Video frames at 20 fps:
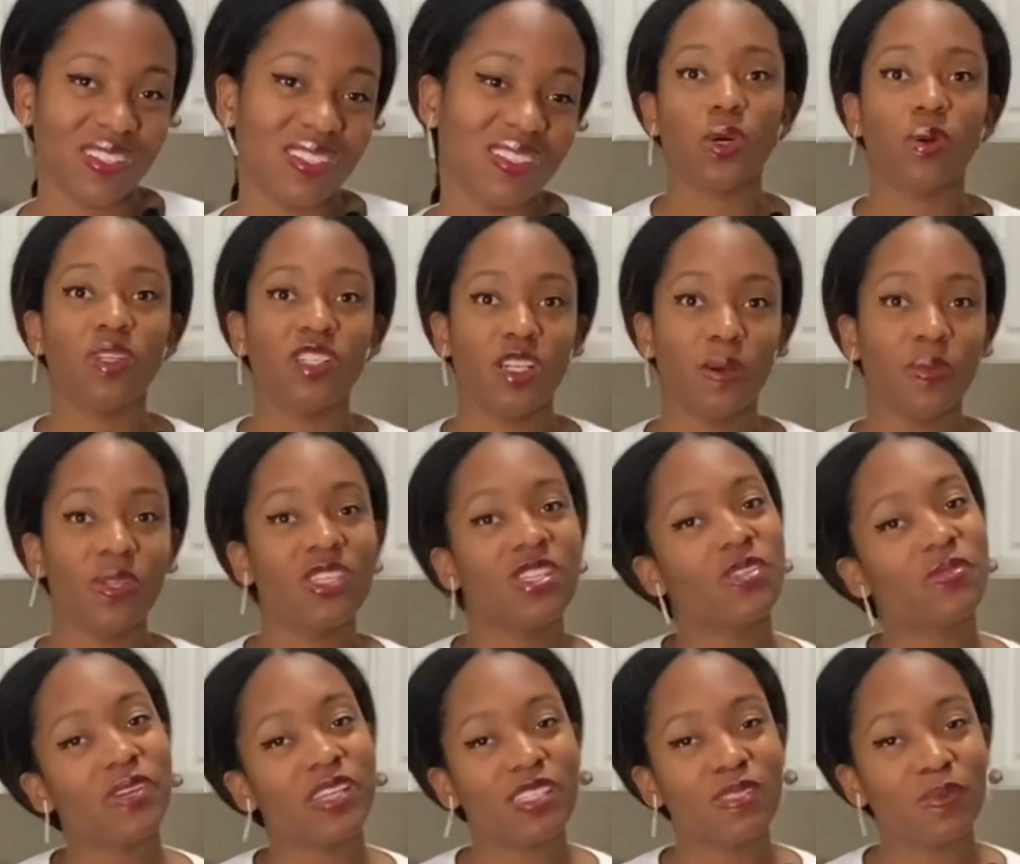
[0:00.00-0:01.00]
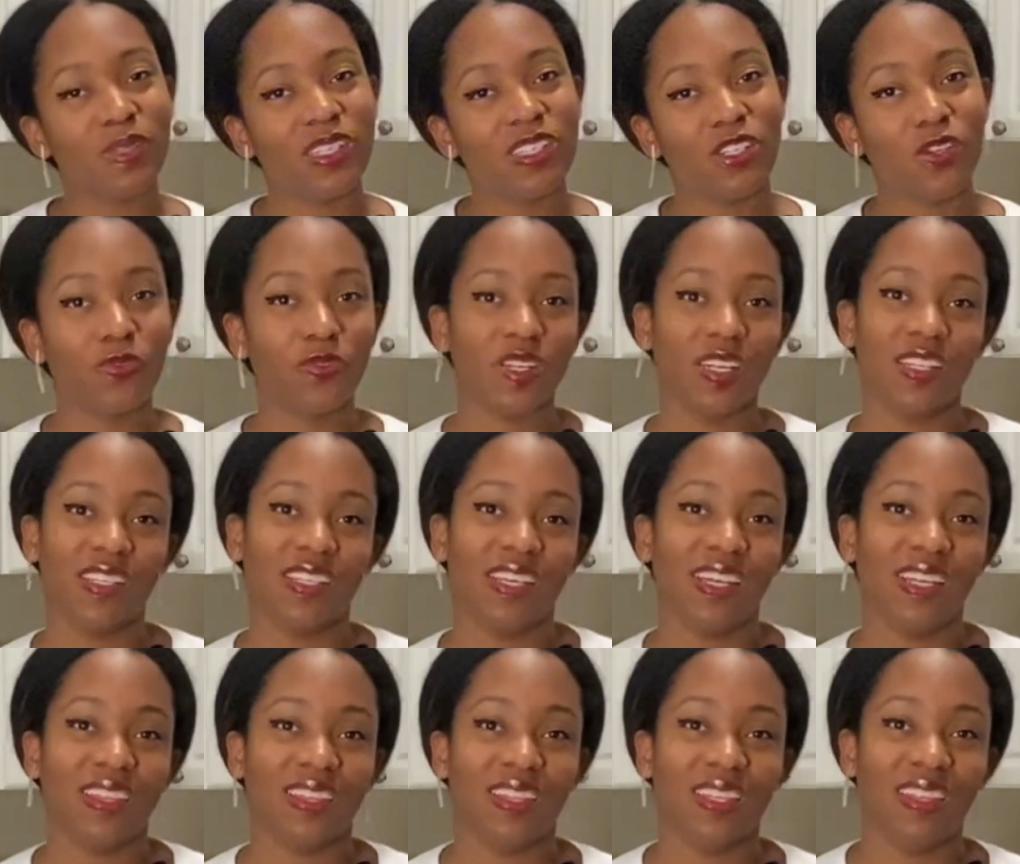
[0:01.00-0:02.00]
Before we jump into the recipe, don't forget to
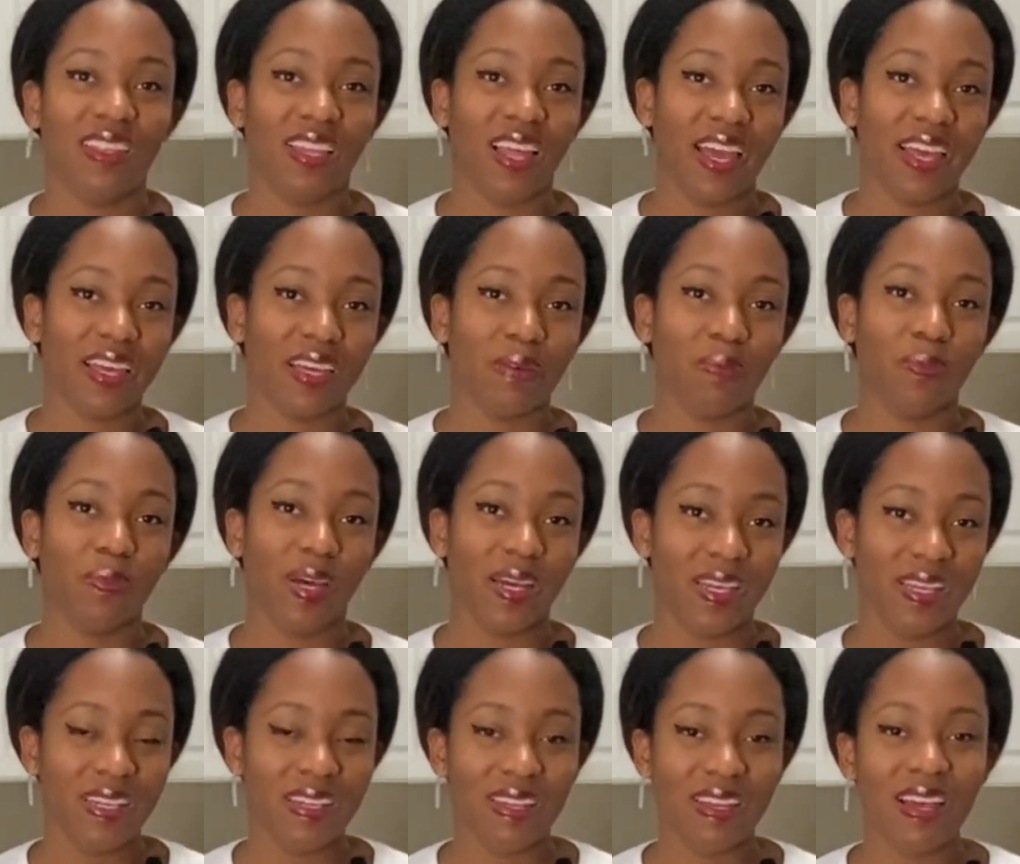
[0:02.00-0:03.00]
hit the like button